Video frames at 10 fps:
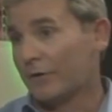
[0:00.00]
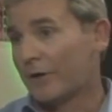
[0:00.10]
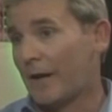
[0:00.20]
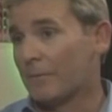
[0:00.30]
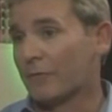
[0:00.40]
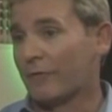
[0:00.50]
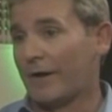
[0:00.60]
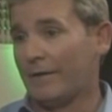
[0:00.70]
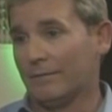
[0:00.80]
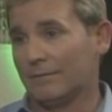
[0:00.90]
Then came the
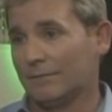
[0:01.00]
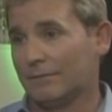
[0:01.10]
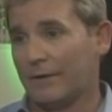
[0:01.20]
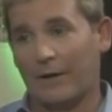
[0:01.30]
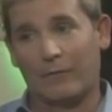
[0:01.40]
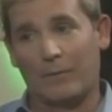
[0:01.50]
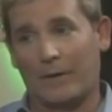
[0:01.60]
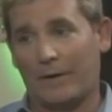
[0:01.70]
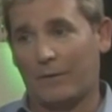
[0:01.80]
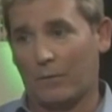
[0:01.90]
fight that
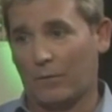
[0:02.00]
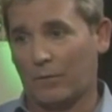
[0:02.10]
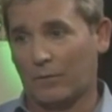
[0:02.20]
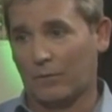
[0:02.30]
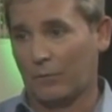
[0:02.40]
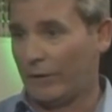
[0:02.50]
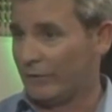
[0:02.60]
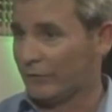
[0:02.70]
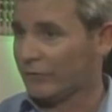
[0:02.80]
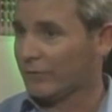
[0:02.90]
everybody
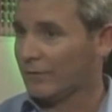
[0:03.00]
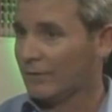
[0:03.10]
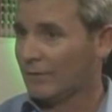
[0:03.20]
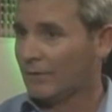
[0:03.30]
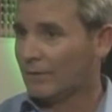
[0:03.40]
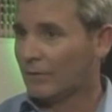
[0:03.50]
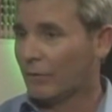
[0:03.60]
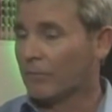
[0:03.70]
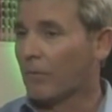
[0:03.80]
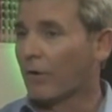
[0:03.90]
witnessed
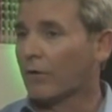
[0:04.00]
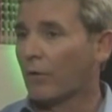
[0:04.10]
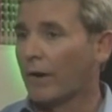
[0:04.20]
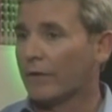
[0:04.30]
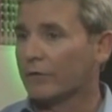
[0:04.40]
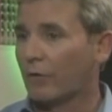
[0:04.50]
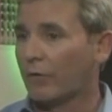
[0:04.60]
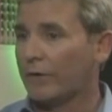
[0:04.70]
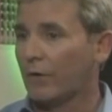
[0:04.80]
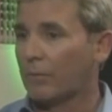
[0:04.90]
with Marco
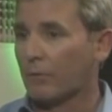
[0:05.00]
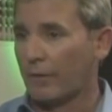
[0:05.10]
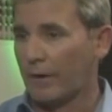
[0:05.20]
Antonio